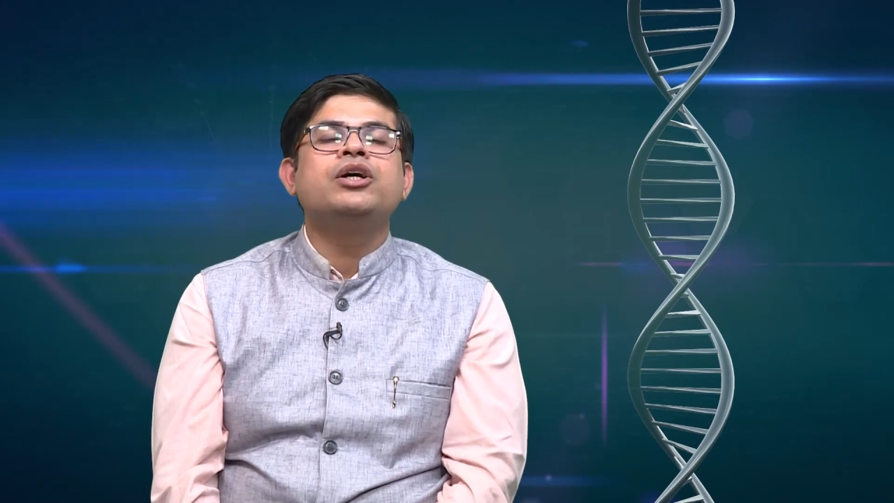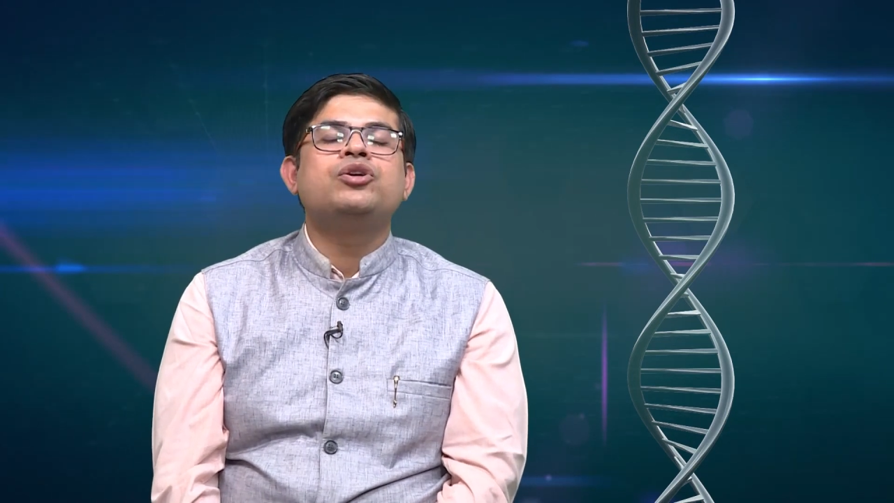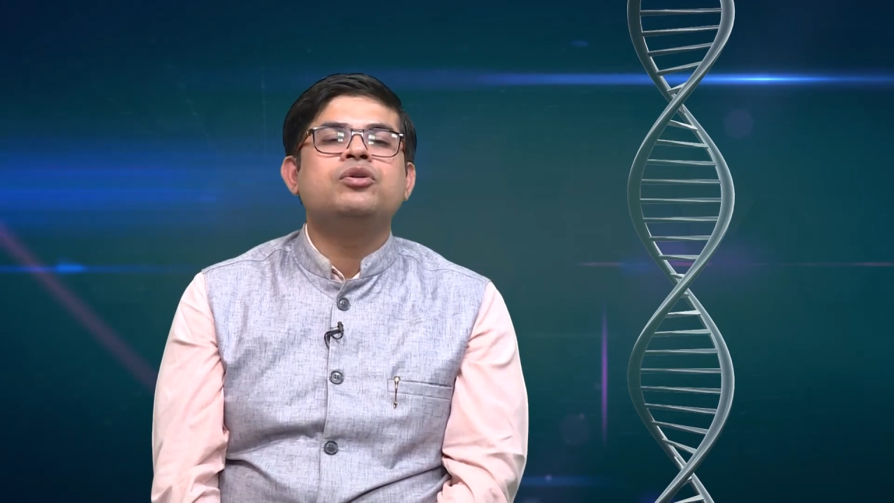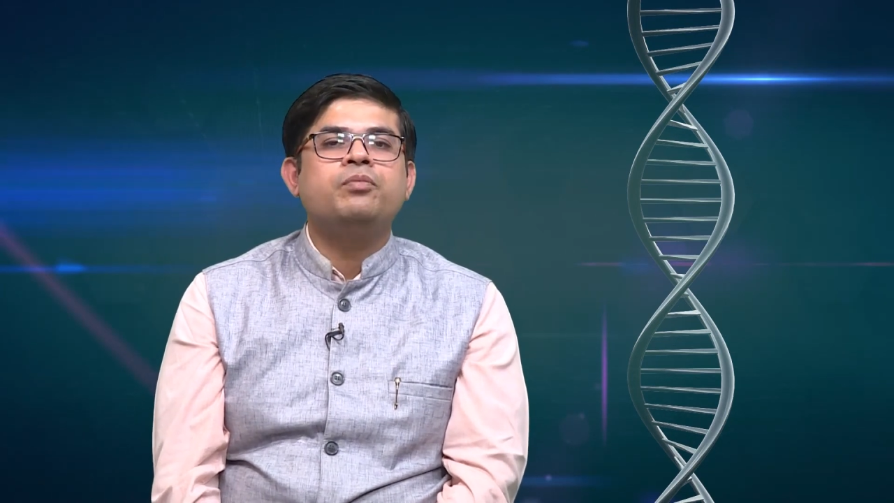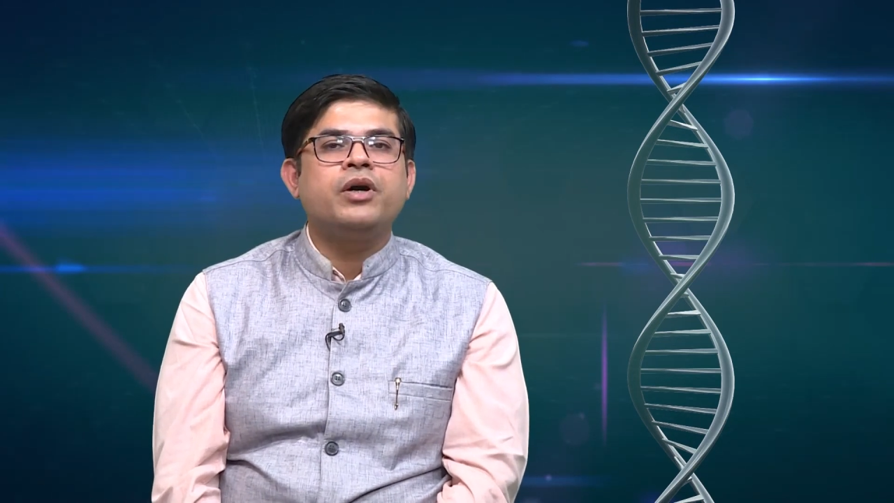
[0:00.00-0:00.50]

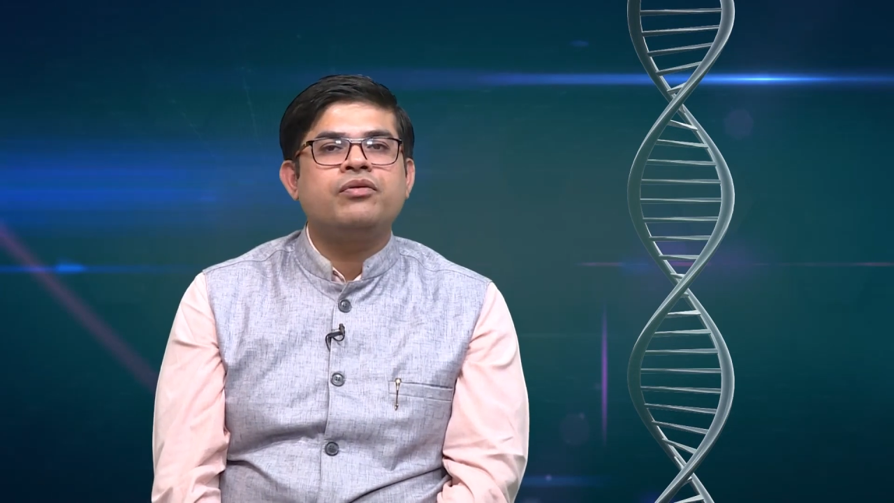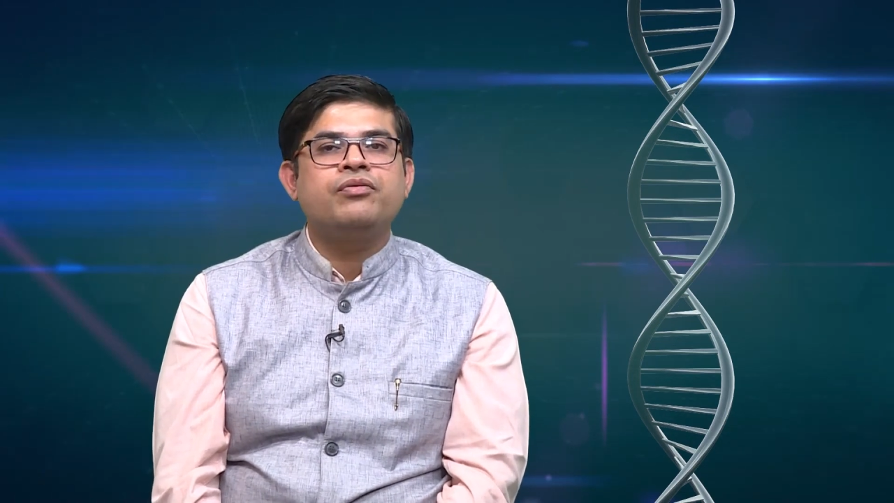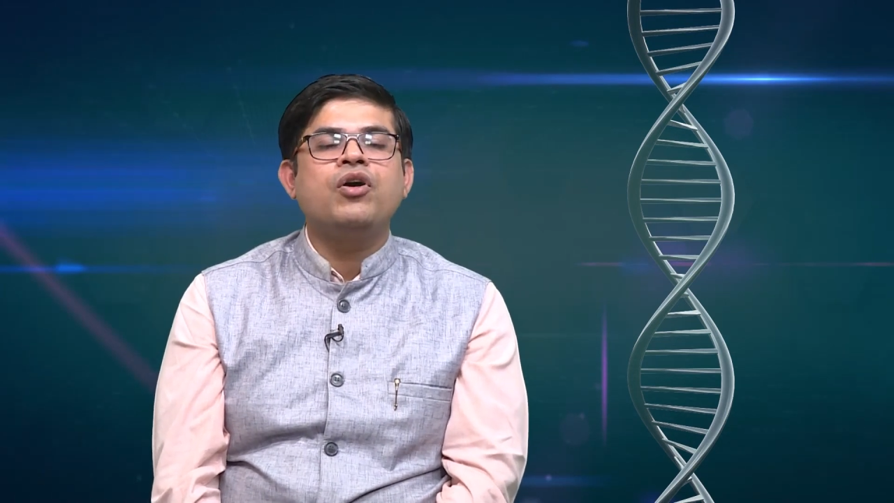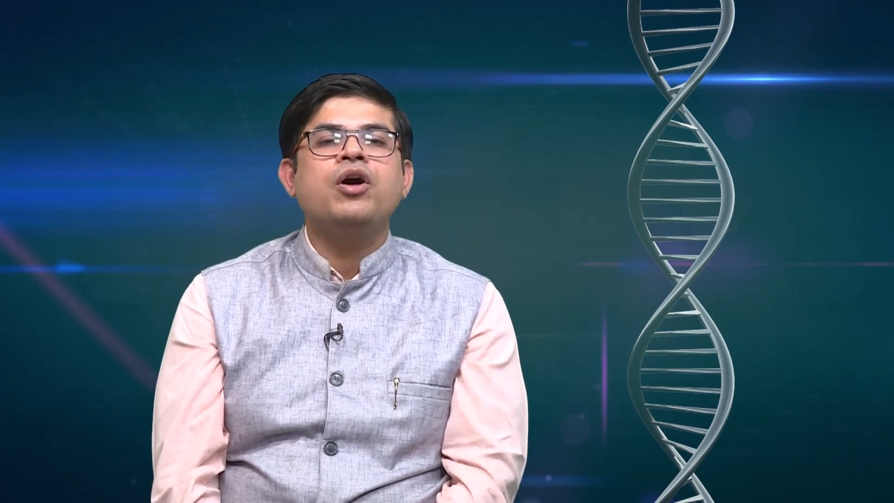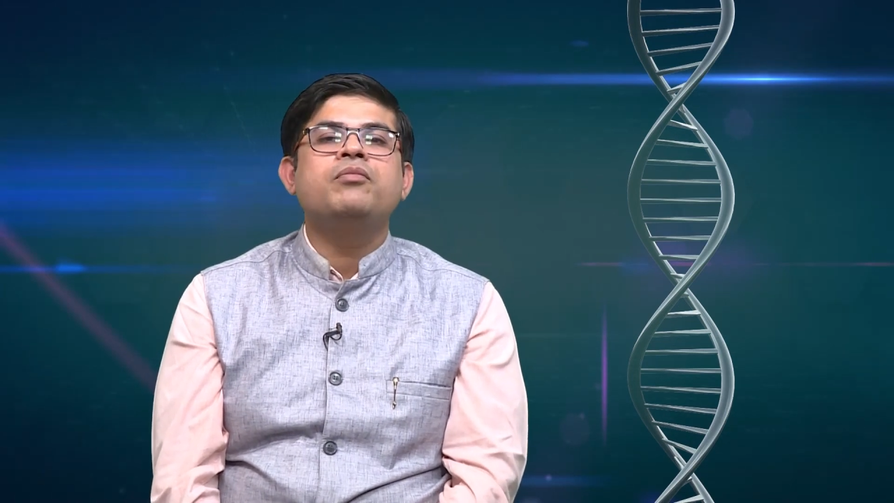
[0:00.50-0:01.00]
to
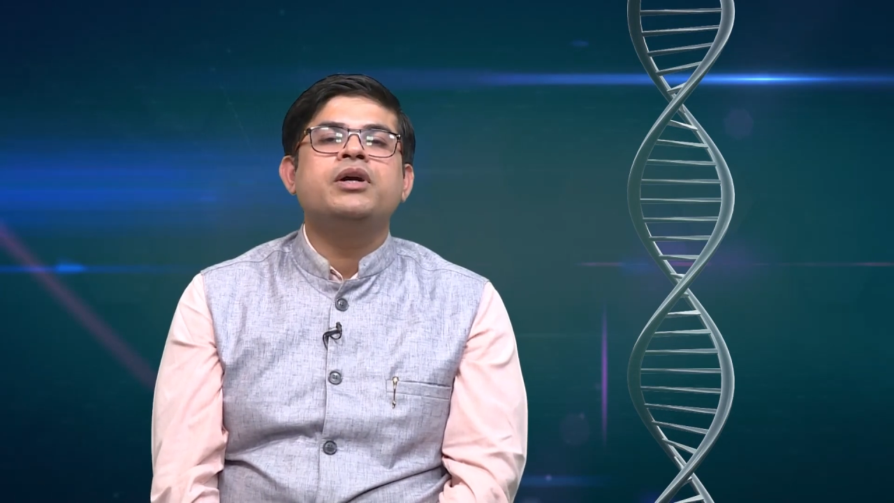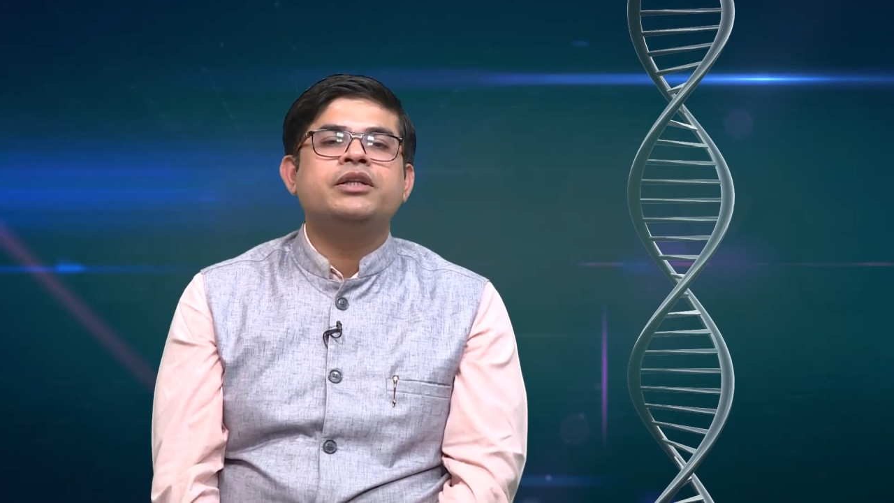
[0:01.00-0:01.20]
perform